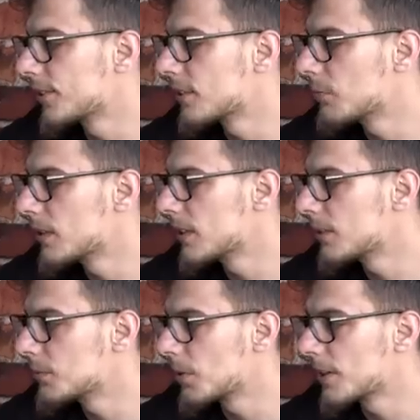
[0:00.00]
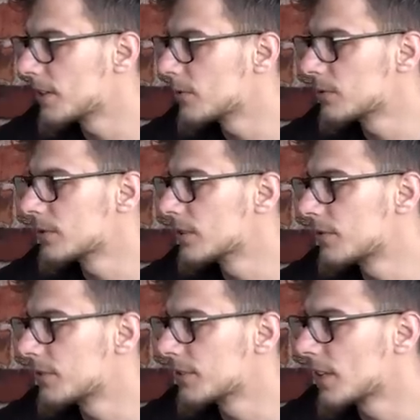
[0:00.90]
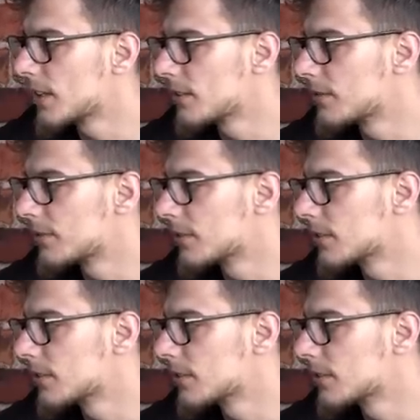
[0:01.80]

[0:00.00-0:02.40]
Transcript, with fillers: and the way they ride on different kind of